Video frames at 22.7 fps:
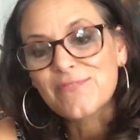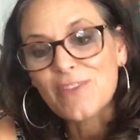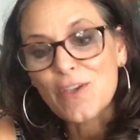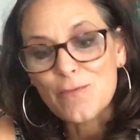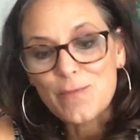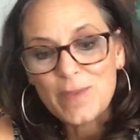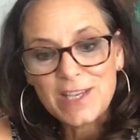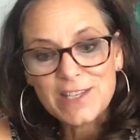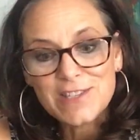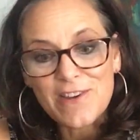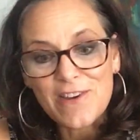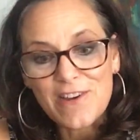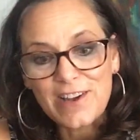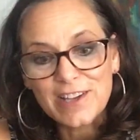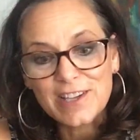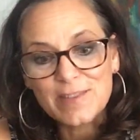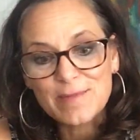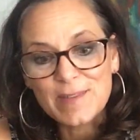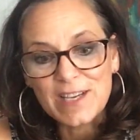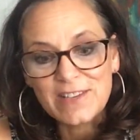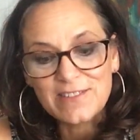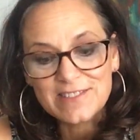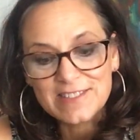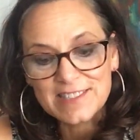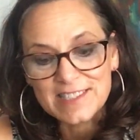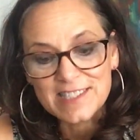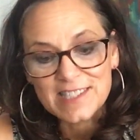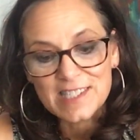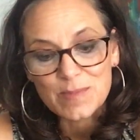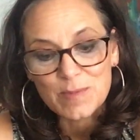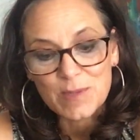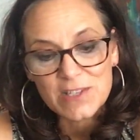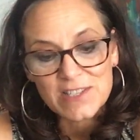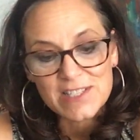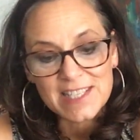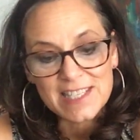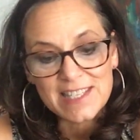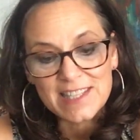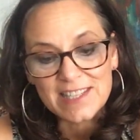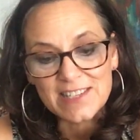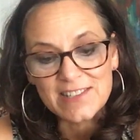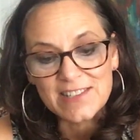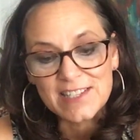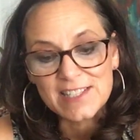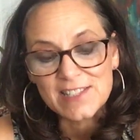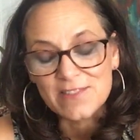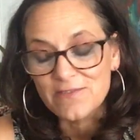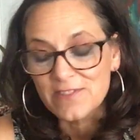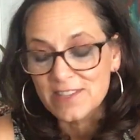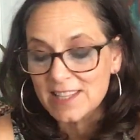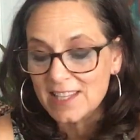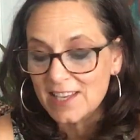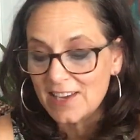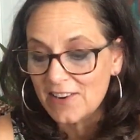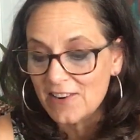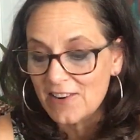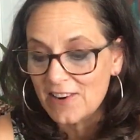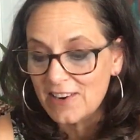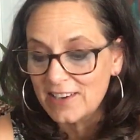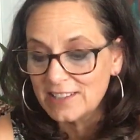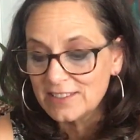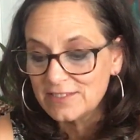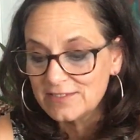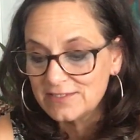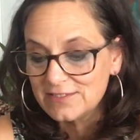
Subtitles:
me talk about conspiracy theories and what they are.